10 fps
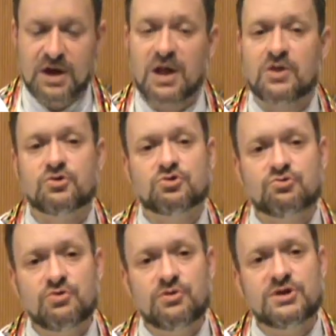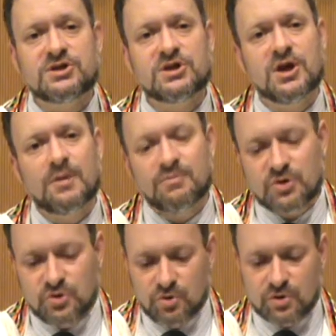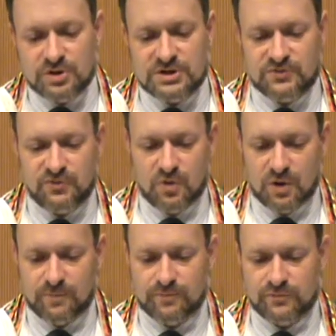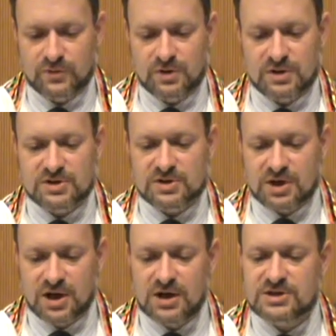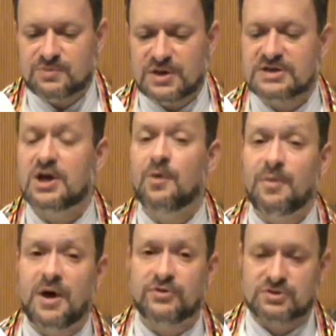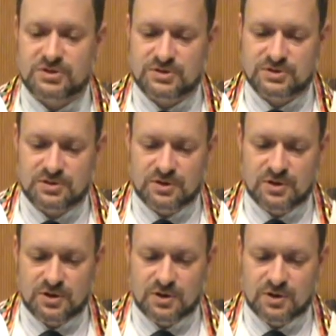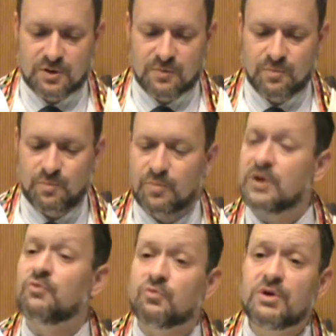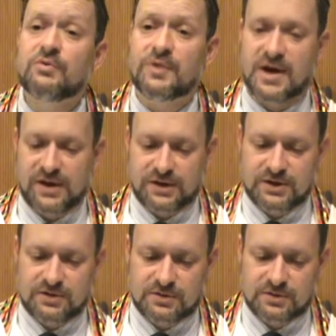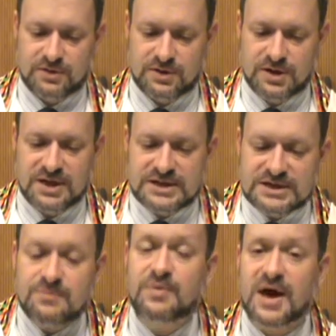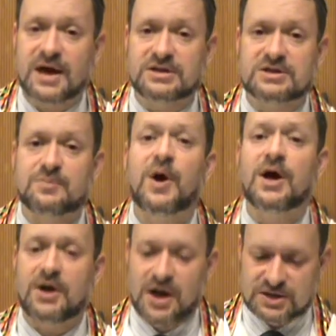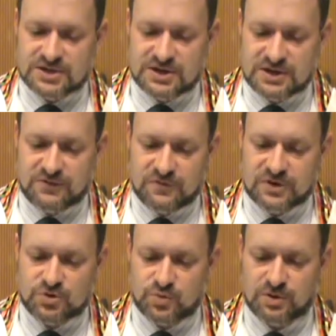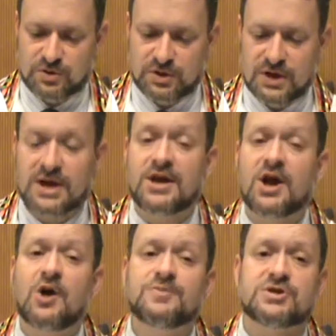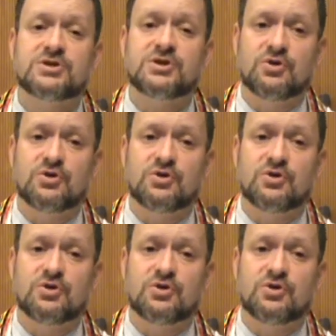In the truest, purest form, tzedakah is meant to help others. But in real reality, its impact is upon us, the individual. It helps us to